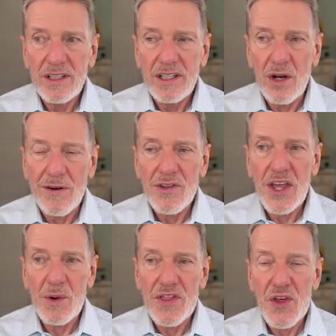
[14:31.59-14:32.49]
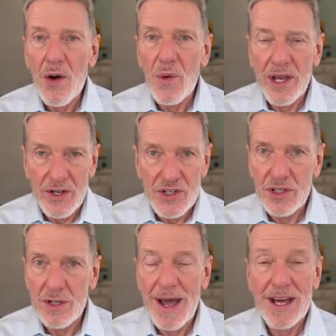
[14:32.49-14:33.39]
Everything we thought we
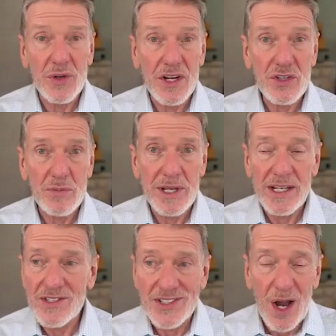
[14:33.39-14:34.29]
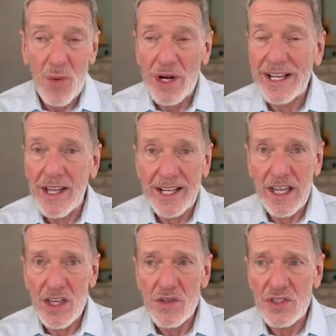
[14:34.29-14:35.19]
understood about traditional media, it's not working like
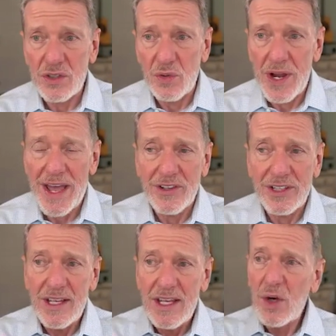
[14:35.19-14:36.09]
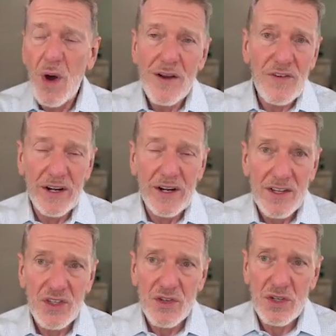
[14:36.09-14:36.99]
it used to, and we haven't quite figured
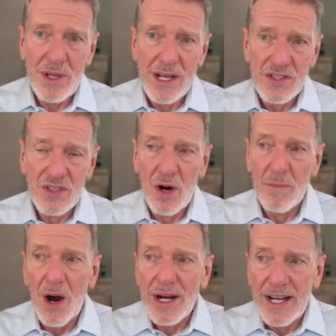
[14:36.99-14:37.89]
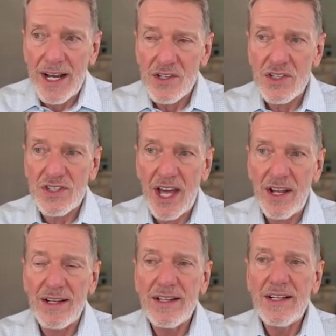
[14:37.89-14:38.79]
out social media. So our marketing is just
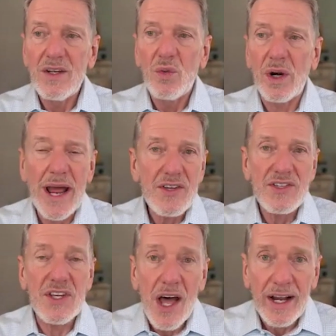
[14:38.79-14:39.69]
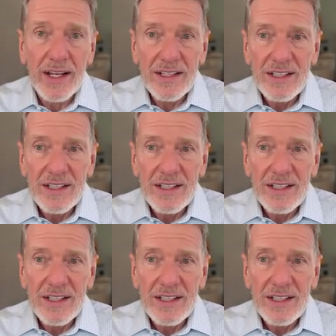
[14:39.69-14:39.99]
we're kind of stuck.